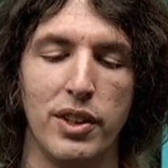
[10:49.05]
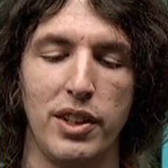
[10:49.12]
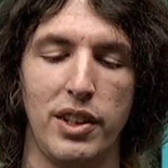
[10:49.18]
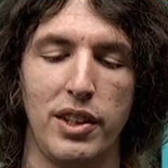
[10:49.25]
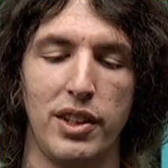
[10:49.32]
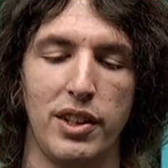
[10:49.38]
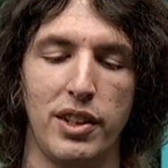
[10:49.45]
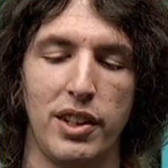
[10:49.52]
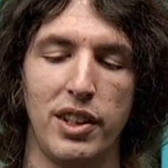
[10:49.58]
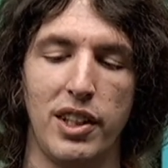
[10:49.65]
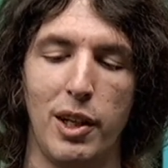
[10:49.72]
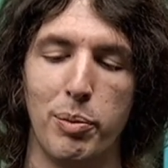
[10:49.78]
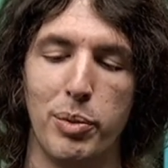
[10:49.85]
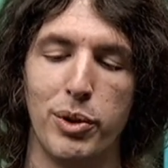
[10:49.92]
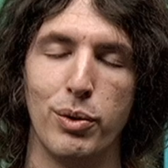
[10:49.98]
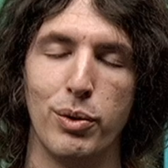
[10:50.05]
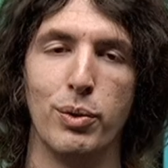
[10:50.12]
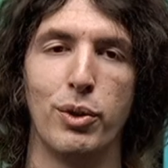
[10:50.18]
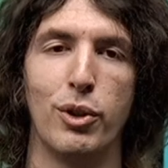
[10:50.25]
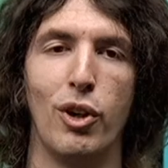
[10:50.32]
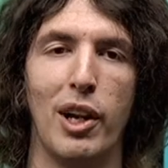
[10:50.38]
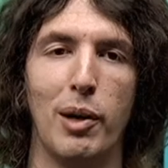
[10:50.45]
help
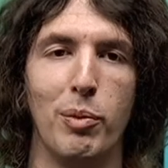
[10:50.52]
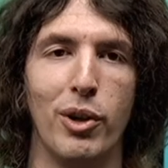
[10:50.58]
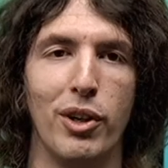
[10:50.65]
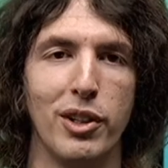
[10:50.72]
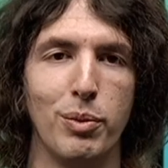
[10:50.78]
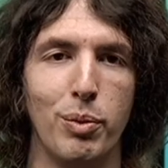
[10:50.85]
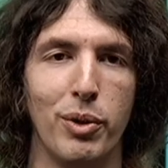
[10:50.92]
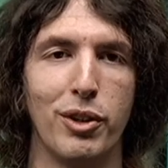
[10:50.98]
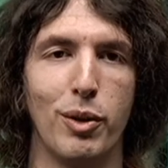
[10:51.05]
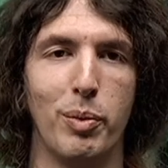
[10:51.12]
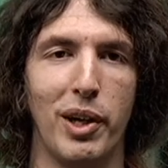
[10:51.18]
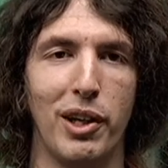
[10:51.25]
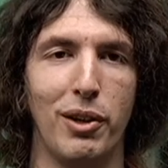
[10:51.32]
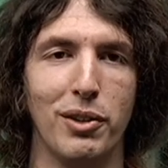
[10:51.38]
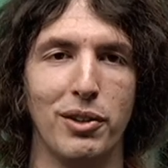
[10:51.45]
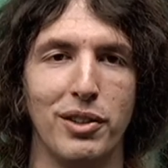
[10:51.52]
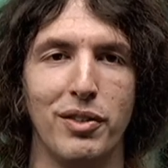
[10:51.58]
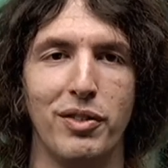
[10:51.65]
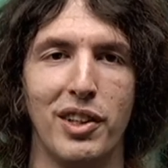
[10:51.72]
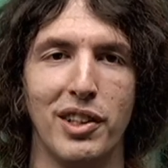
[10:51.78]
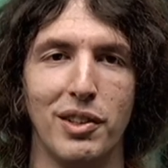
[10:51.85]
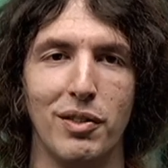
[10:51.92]
you collaborate with Copilot
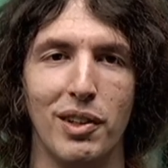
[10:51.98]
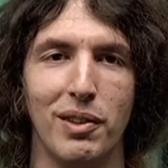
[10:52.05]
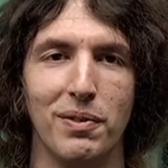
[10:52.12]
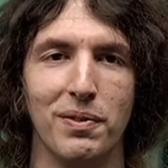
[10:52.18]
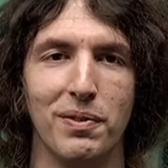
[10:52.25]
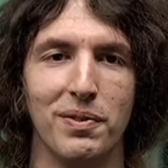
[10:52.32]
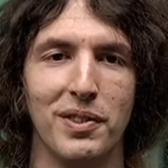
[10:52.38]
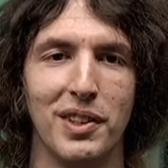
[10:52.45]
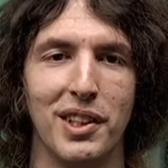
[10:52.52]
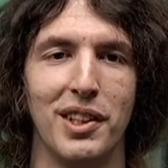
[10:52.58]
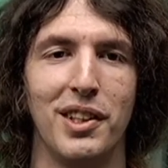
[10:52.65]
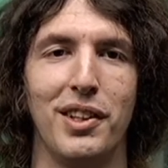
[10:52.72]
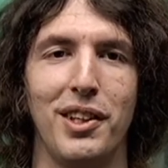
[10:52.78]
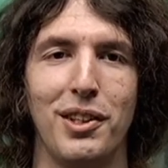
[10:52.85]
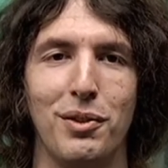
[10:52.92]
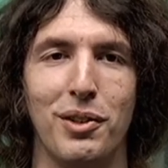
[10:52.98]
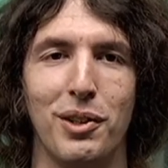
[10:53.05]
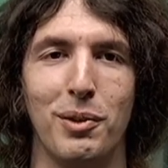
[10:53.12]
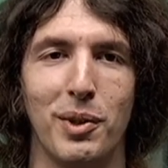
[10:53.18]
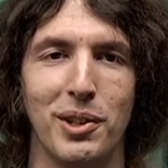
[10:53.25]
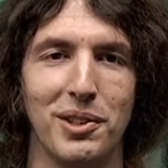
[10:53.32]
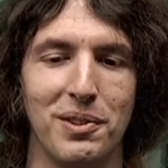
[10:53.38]
effectively. Thank you
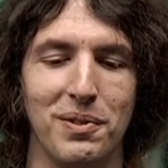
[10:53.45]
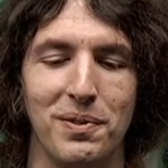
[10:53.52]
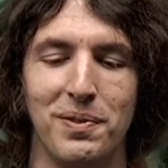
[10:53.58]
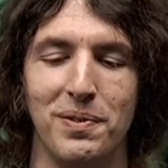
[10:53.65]
very much.